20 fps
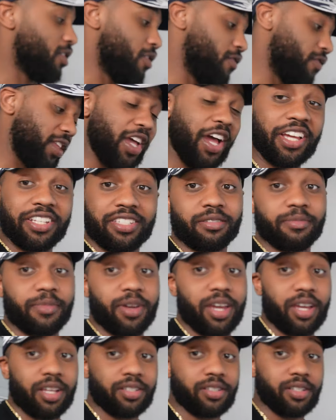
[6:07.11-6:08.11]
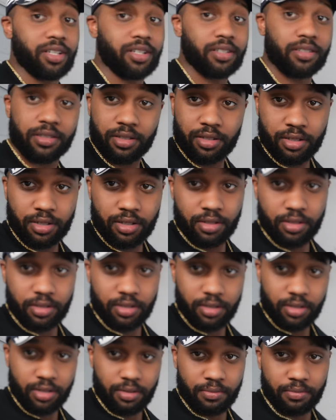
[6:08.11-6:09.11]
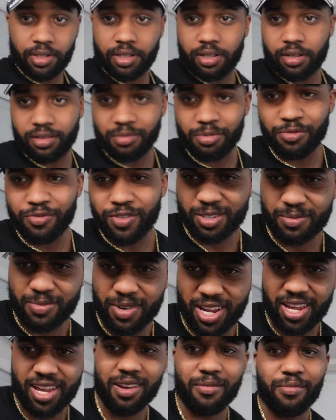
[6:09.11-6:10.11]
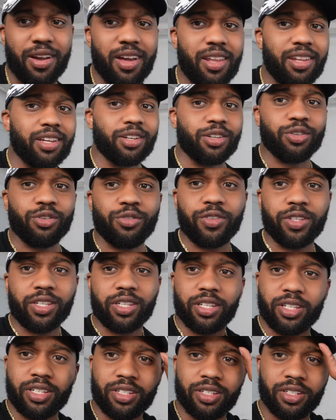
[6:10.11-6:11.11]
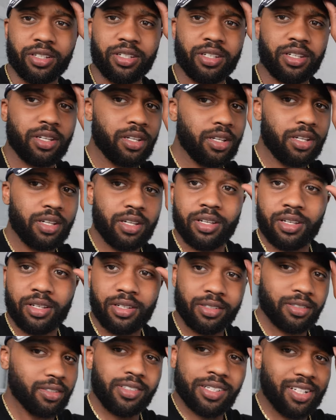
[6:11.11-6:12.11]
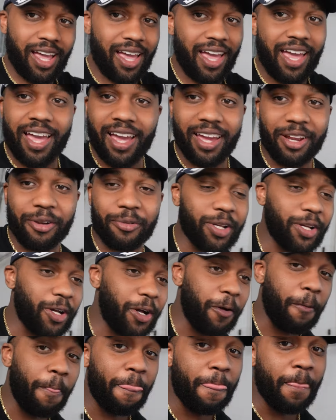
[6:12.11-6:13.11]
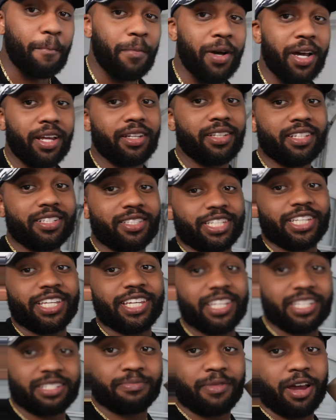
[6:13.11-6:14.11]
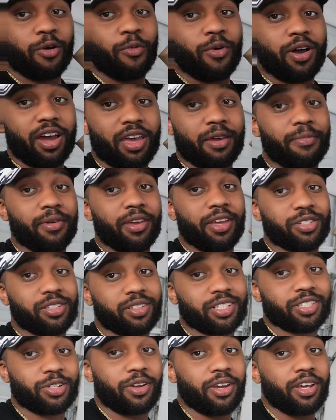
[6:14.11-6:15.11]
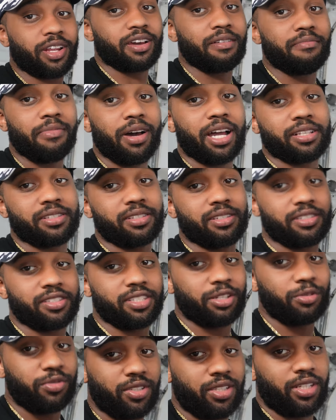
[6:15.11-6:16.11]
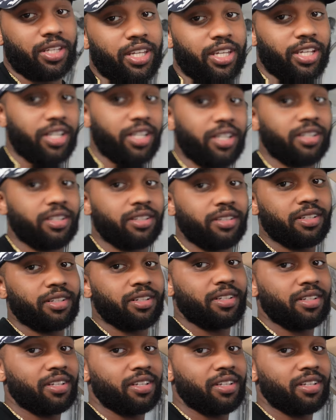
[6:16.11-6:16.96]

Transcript: Hopefully y'all can see my address. But let me fix my hat, but I look goofy as hell. Here we go. But this is my wideband, so let's go ahead and unbox it, see what's in here.